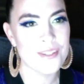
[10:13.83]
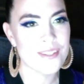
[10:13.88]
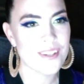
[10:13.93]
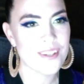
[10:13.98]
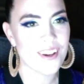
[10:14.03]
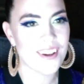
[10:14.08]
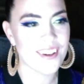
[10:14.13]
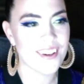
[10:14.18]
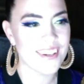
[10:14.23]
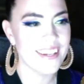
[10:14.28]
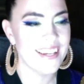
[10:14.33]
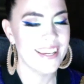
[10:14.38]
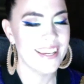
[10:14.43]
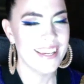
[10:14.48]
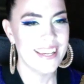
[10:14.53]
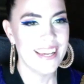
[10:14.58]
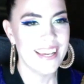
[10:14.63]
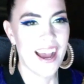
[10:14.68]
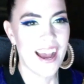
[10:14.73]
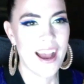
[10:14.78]
So
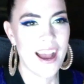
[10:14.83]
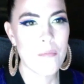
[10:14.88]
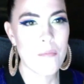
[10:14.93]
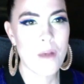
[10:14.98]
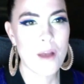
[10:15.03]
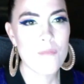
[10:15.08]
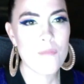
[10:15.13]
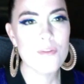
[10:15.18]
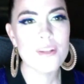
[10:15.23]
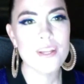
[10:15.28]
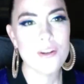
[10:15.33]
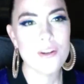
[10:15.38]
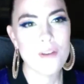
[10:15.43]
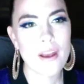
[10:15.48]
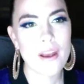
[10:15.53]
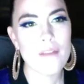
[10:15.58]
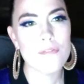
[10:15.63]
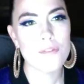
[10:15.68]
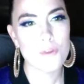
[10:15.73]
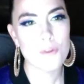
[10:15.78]
I'm really
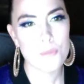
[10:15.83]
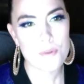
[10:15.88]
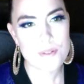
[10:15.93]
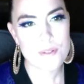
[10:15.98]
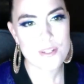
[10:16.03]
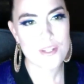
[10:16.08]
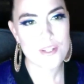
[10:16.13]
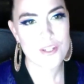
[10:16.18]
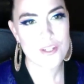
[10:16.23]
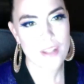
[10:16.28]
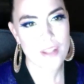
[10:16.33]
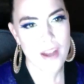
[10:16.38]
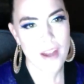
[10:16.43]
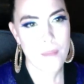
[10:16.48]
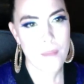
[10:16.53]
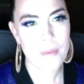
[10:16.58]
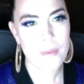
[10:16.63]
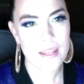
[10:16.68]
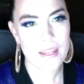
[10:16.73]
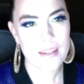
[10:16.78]
grateful the position that
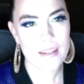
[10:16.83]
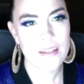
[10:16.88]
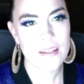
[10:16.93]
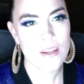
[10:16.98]
I'm in.